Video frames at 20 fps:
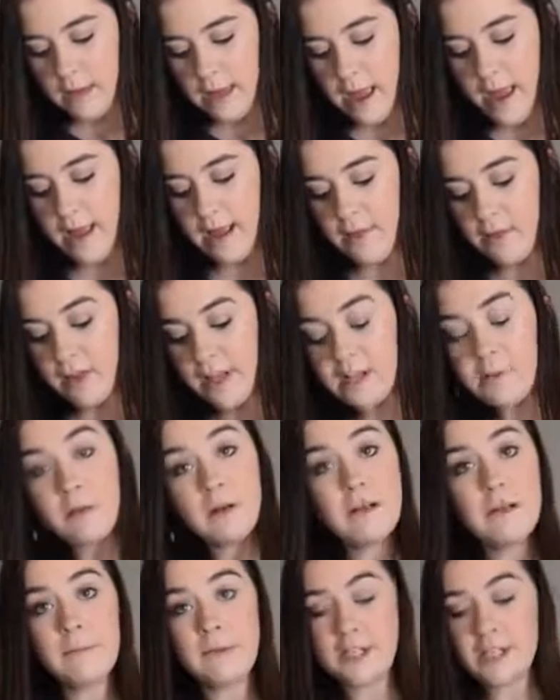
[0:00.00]
And that's
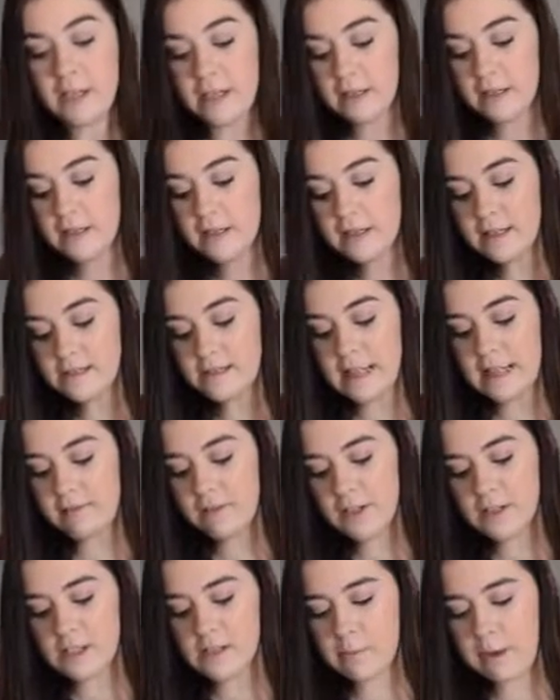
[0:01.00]
pretty much it. You're gonna save
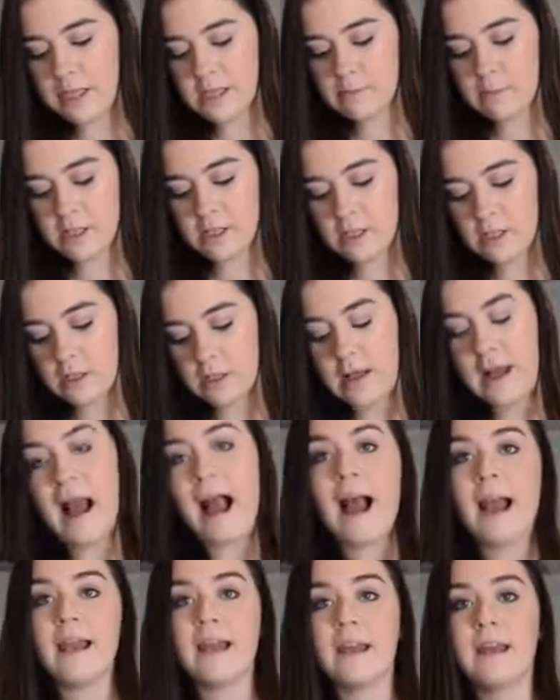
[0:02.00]
this spice mixture and
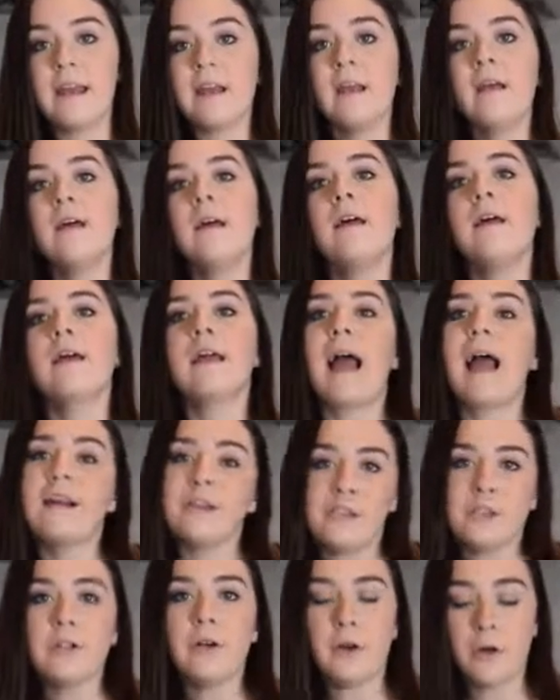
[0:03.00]
add it
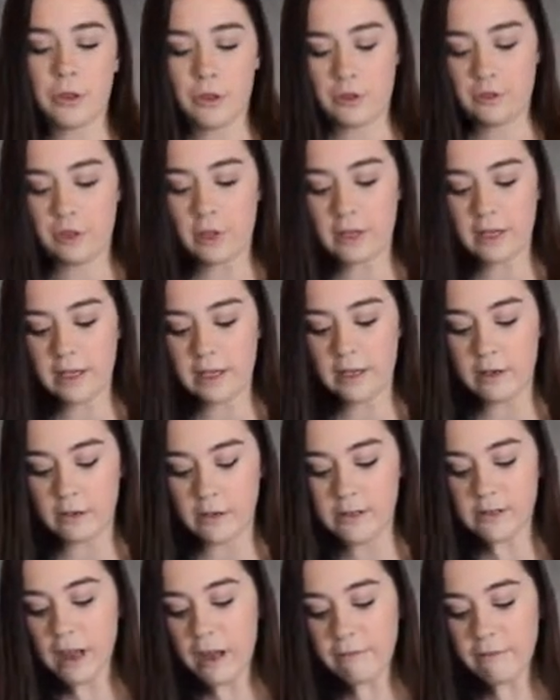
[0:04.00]
as you go through cooking
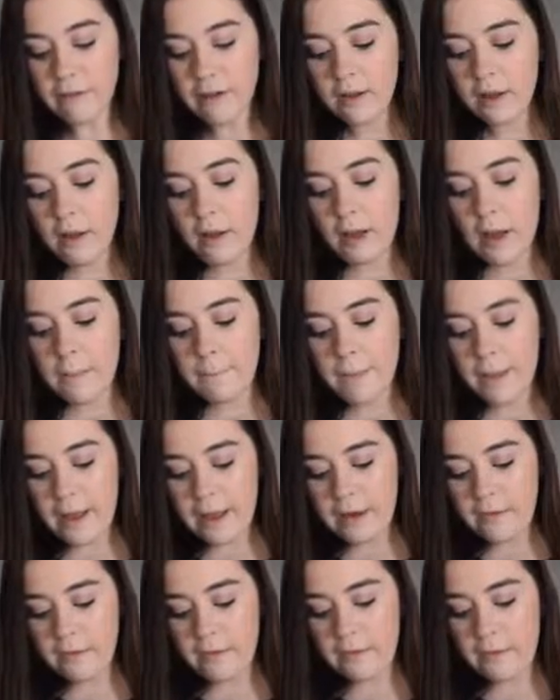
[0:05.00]
your stuff,
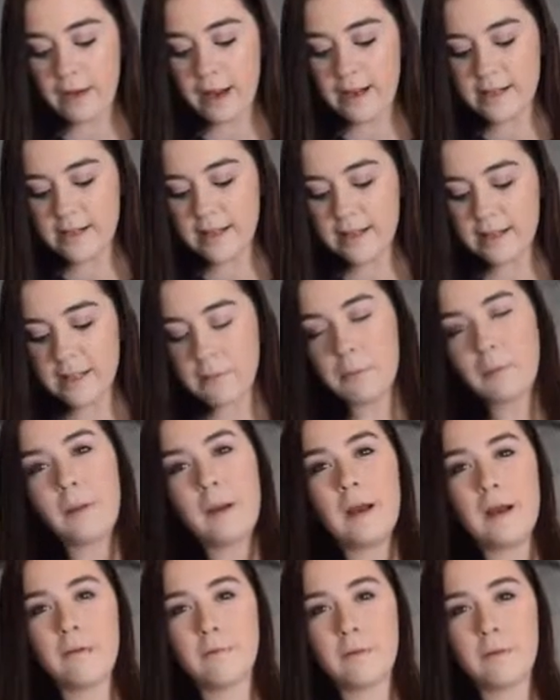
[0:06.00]
but it's like to
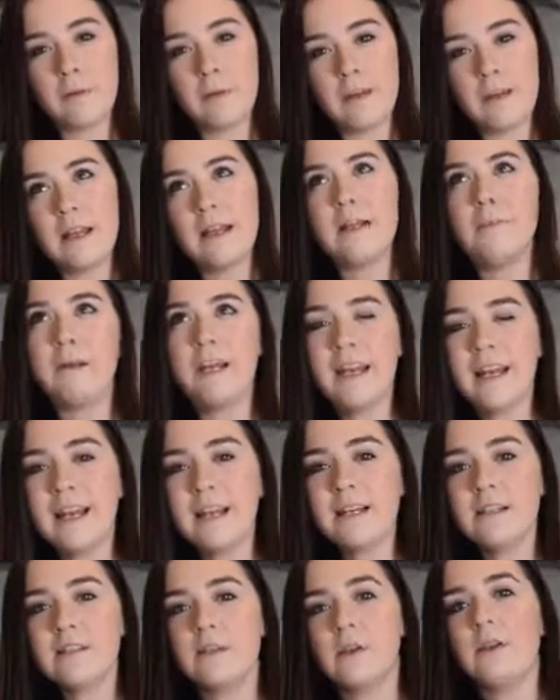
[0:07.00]
prepare it in the
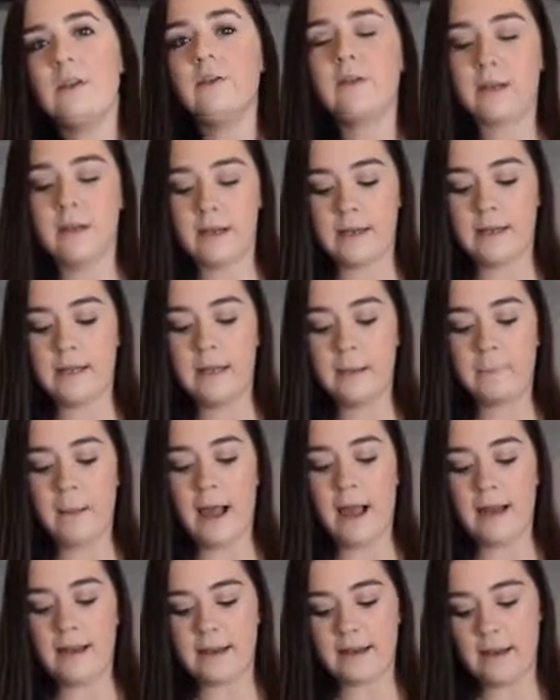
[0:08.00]
beginning so you can keep
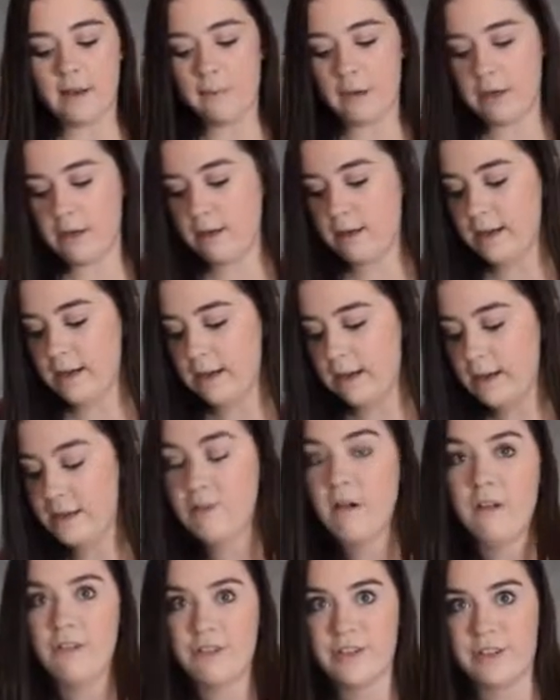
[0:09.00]
adding it when you need it and you
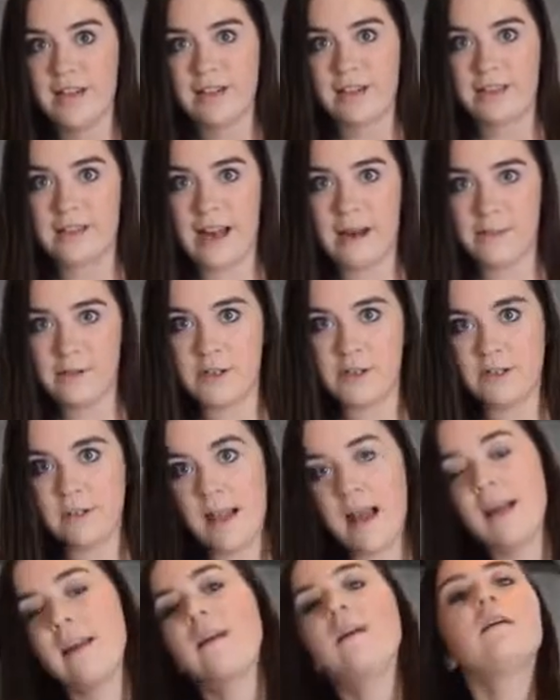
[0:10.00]
don't have to take the time to do
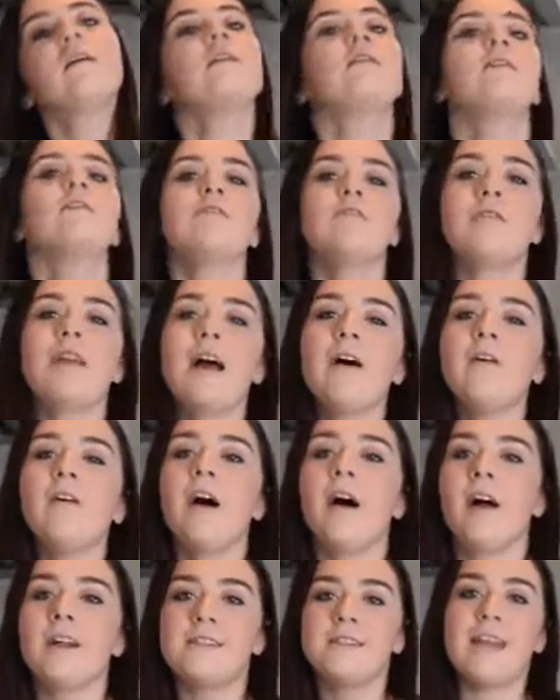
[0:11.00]
that. So now,
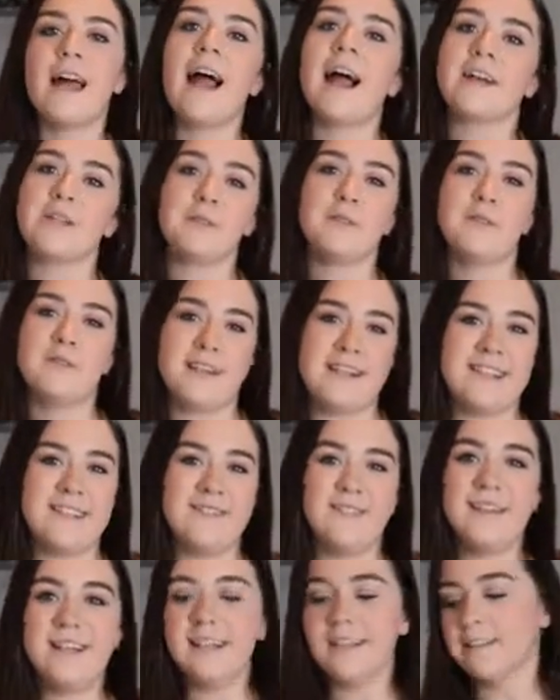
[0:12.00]
on to the actual
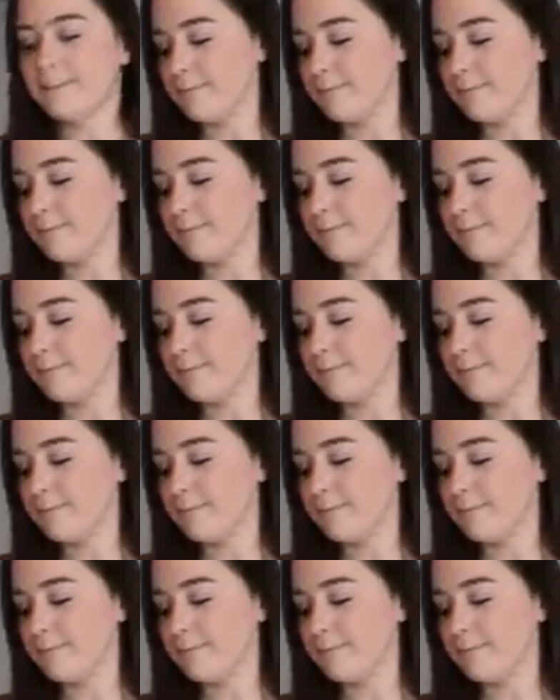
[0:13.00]
recipe.